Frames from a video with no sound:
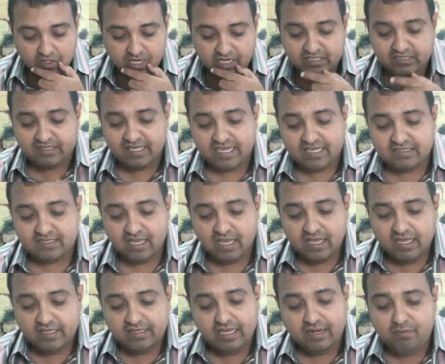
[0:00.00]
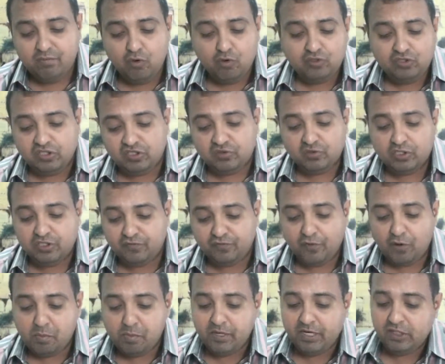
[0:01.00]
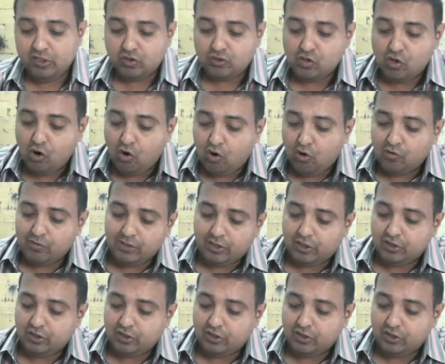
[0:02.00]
It says that Moses was forbidden to go over